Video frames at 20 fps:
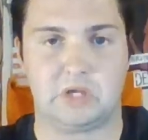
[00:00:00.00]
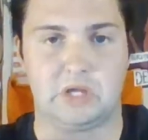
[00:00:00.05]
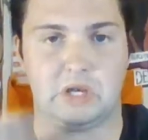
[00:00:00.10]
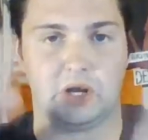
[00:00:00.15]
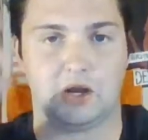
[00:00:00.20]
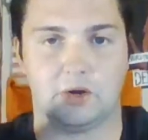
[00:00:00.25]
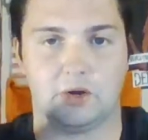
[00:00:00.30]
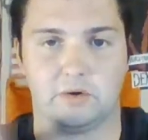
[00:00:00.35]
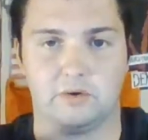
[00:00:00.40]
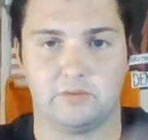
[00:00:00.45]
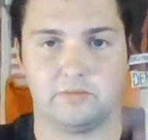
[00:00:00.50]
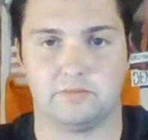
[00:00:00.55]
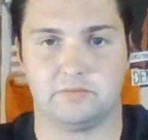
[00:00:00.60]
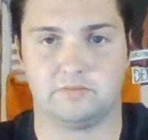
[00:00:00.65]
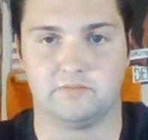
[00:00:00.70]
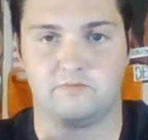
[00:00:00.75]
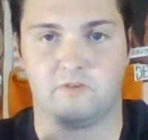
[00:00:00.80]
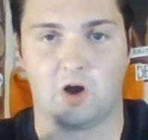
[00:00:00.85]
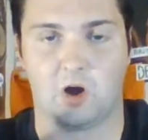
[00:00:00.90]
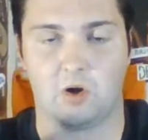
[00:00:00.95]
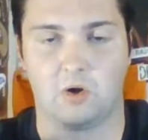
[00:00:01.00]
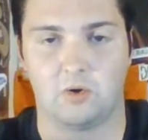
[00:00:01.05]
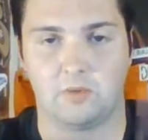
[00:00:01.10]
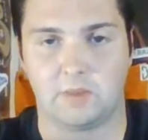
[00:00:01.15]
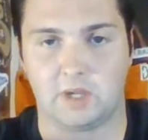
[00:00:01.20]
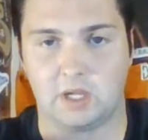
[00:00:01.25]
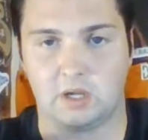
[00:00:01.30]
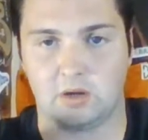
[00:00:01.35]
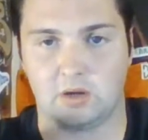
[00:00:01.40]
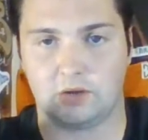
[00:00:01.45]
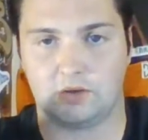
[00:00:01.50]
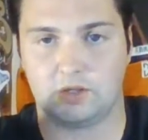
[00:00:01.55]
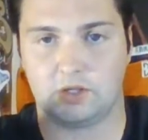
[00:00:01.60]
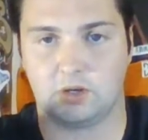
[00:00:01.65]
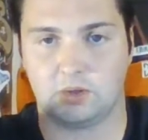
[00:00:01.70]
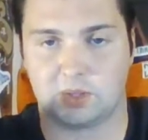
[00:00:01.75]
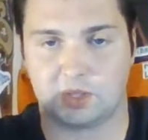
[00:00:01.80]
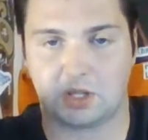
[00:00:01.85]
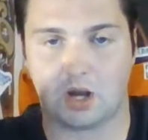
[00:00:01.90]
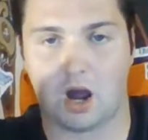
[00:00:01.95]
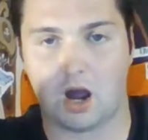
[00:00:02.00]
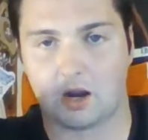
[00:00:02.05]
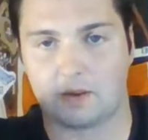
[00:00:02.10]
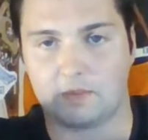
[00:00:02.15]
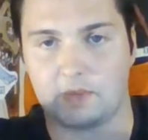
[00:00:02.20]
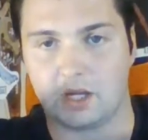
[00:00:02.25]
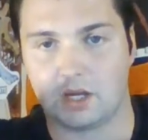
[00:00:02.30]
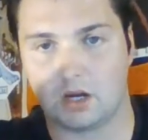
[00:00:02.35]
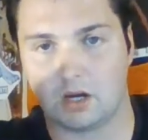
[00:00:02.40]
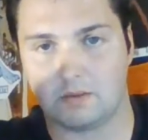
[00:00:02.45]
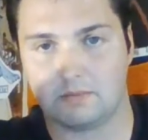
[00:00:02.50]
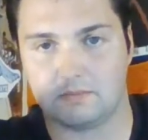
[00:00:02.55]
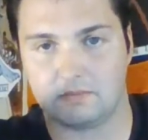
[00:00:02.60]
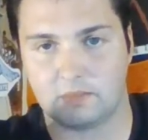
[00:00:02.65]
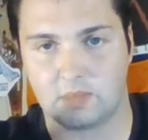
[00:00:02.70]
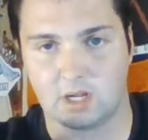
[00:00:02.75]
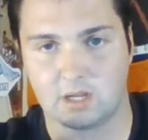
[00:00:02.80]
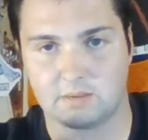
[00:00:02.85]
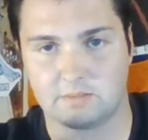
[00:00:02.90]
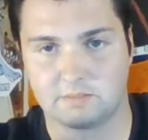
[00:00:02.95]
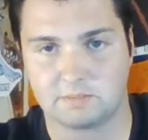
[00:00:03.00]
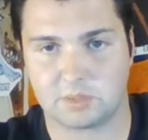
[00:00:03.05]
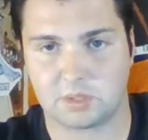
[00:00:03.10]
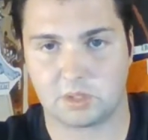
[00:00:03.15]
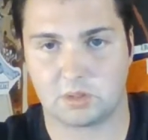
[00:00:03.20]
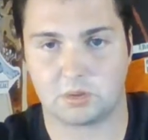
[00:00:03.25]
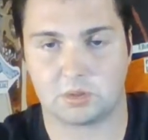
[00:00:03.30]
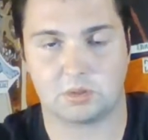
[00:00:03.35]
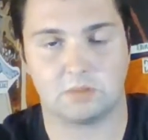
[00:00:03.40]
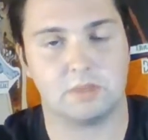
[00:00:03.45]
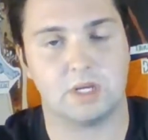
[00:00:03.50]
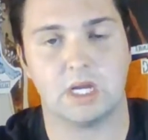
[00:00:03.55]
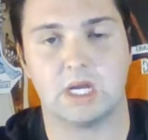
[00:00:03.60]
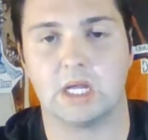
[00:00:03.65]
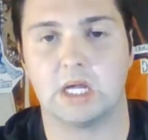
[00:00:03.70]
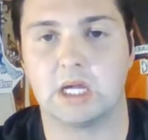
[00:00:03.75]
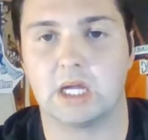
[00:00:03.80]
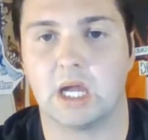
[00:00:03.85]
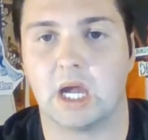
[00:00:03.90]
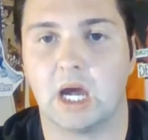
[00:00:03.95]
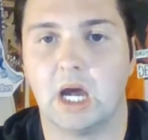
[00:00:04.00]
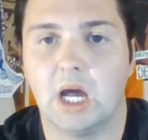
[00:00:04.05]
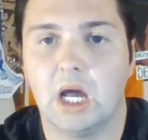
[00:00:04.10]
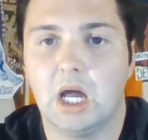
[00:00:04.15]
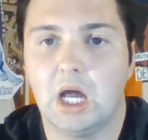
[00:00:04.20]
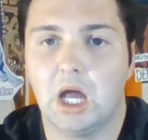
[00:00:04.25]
know, follow me, you know, stalk me on my social media, yeah.